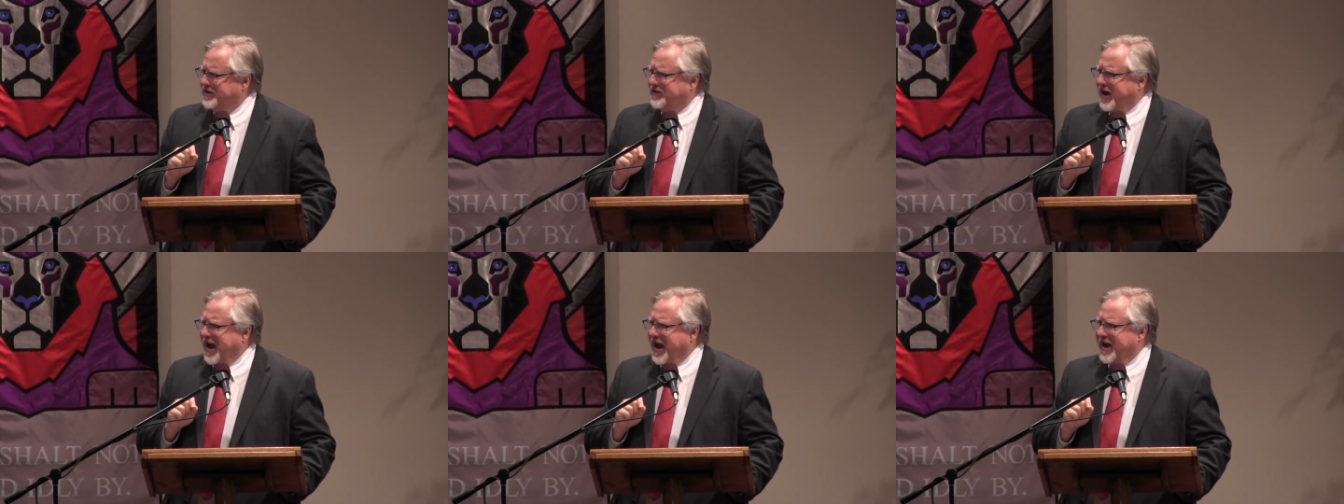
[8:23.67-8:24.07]

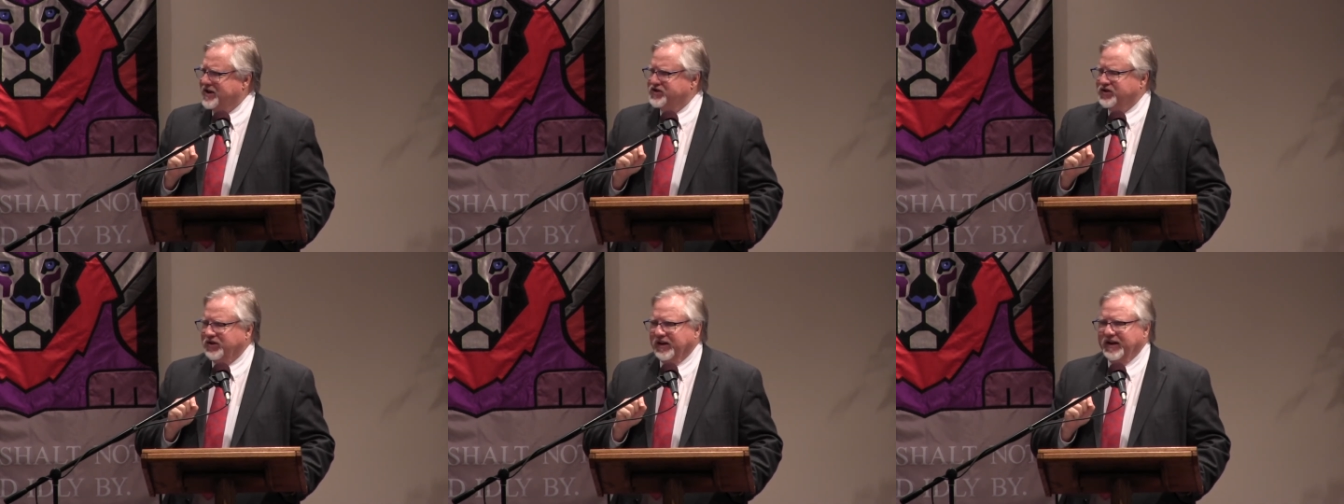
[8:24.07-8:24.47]
to
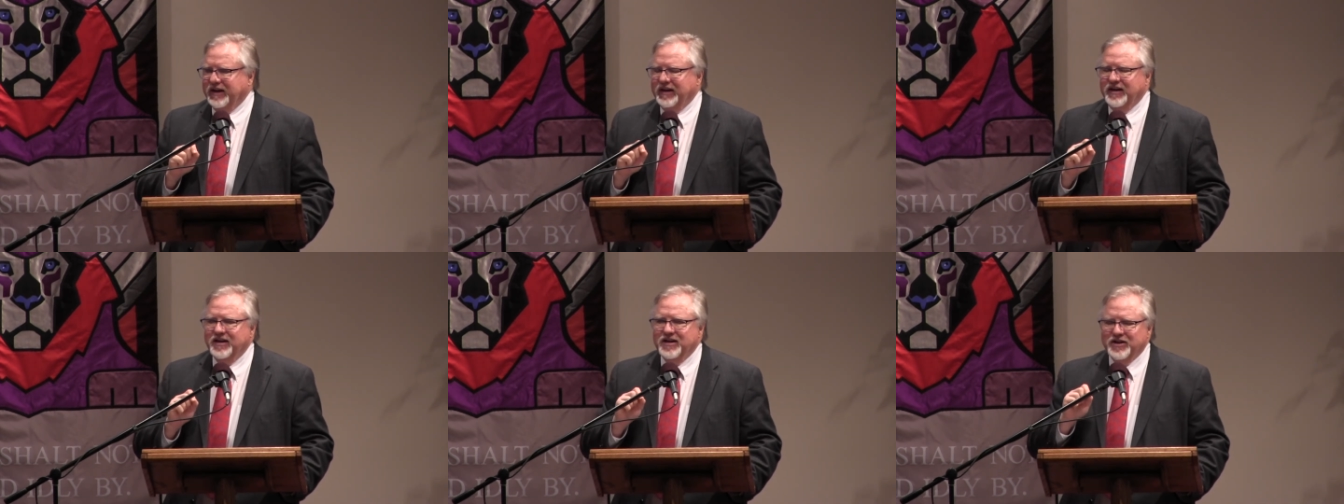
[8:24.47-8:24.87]

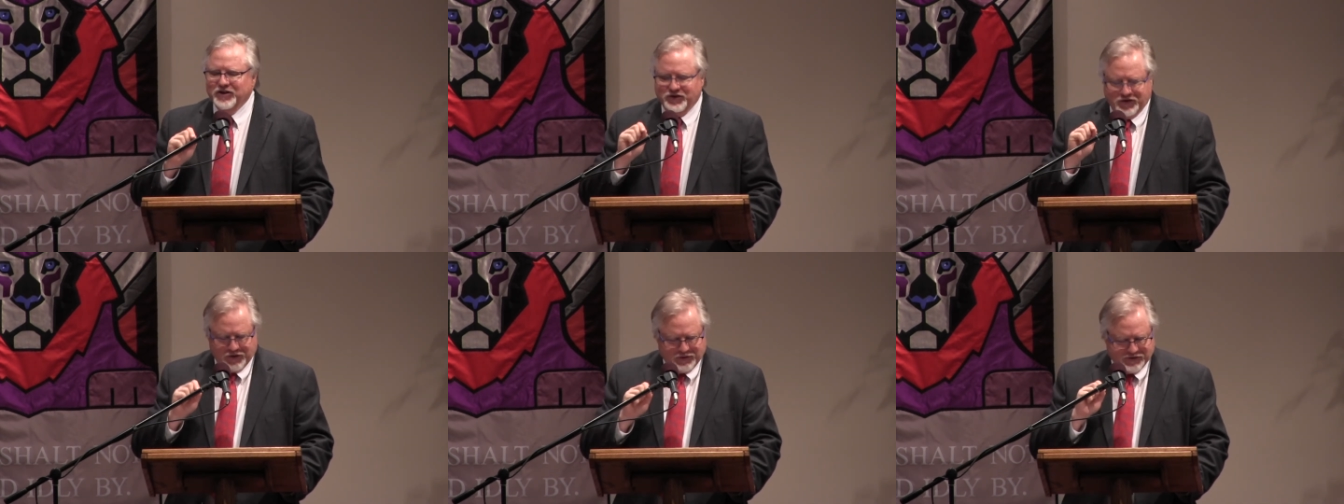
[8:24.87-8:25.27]
actually
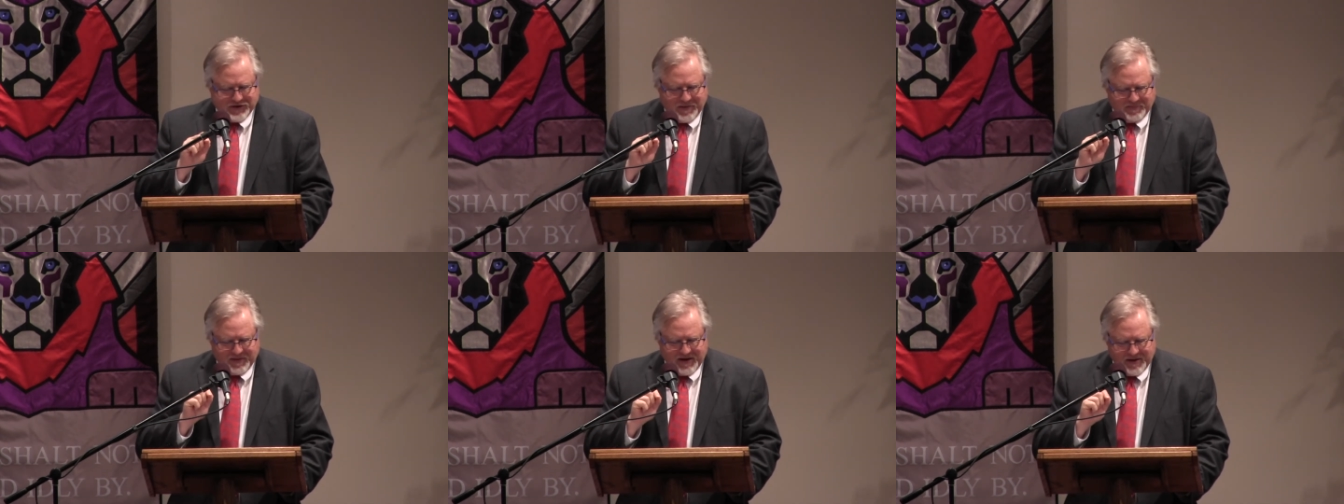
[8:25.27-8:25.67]
do
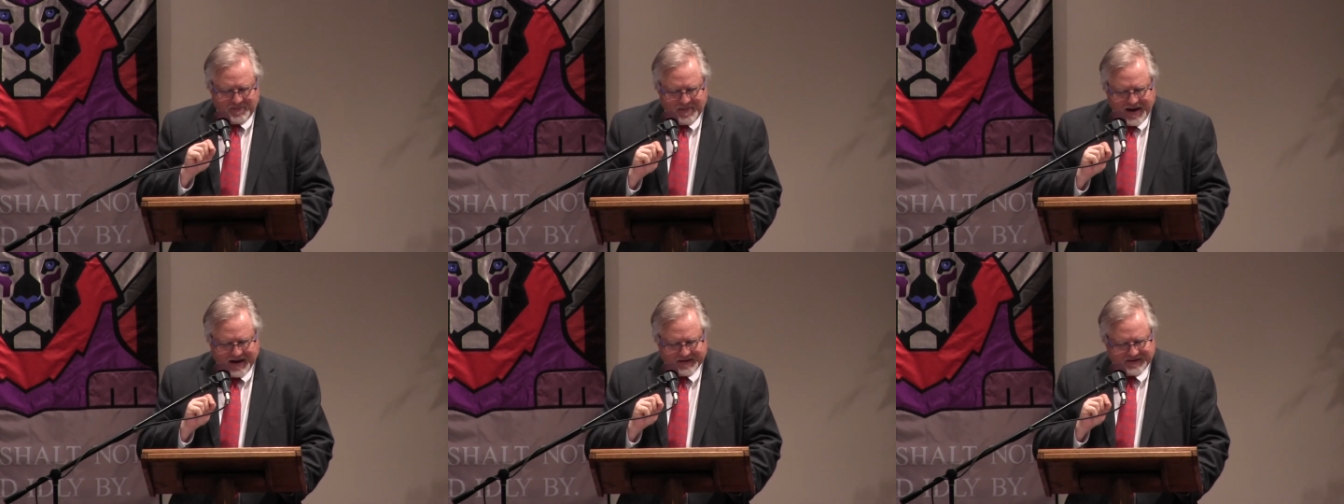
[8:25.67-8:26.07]
something
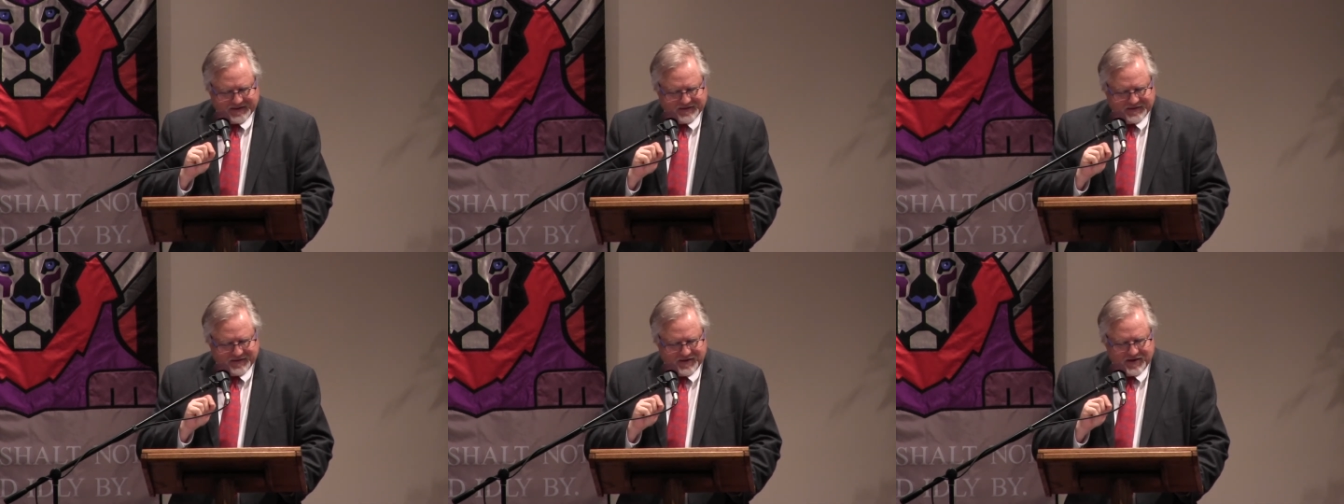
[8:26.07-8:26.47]
about
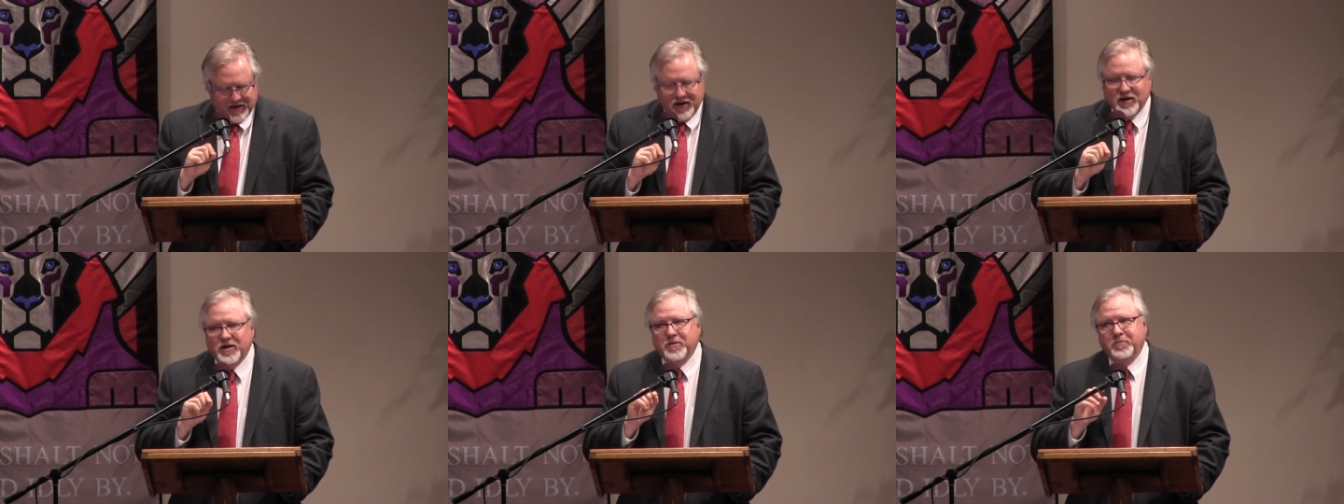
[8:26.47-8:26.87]
it.
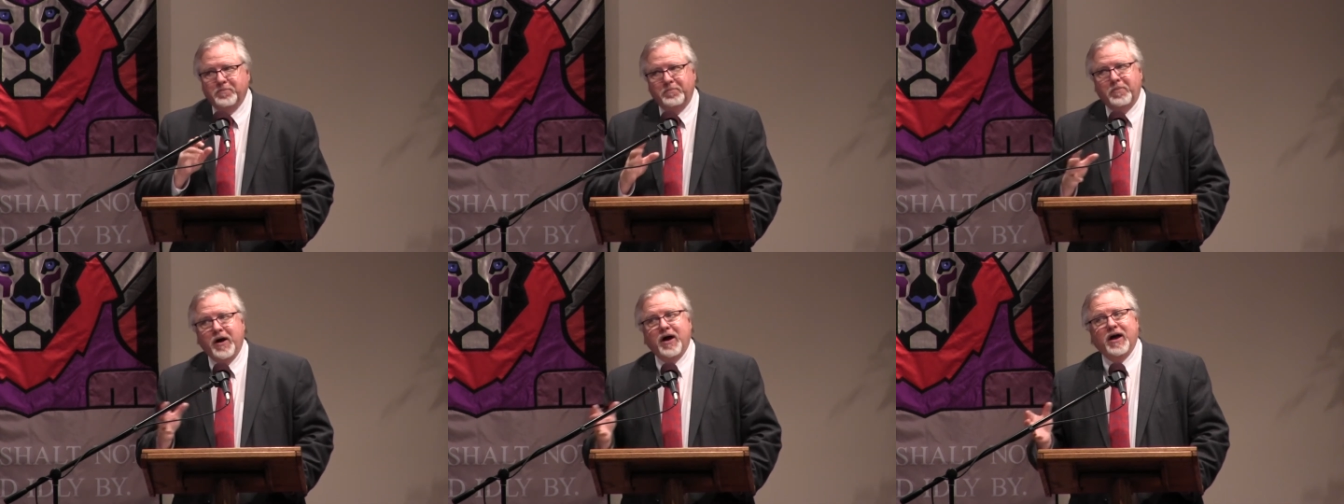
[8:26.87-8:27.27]

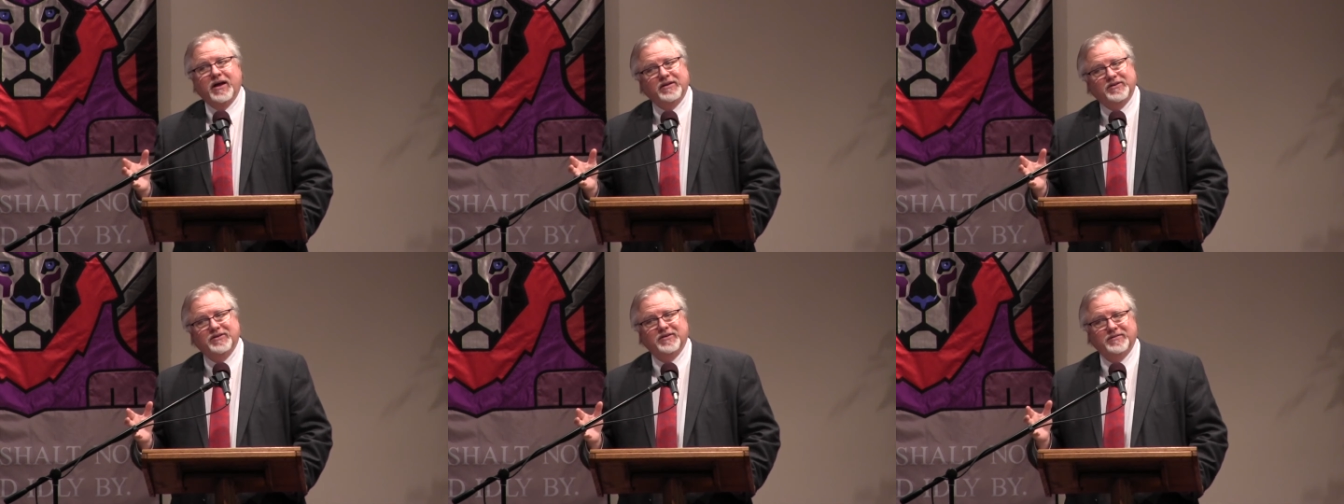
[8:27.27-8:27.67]

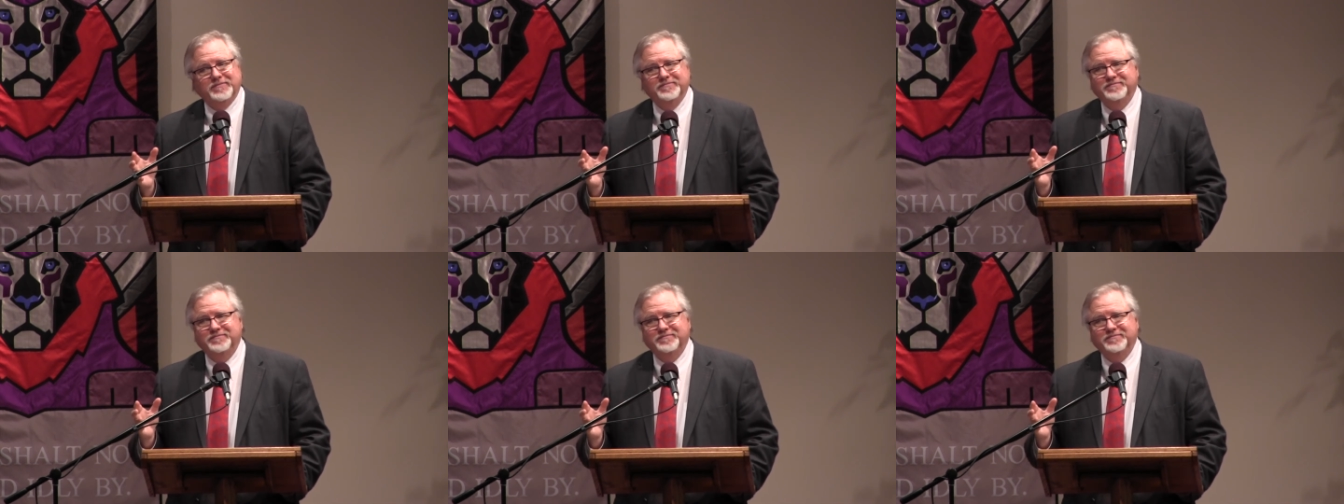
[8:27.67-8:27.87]
But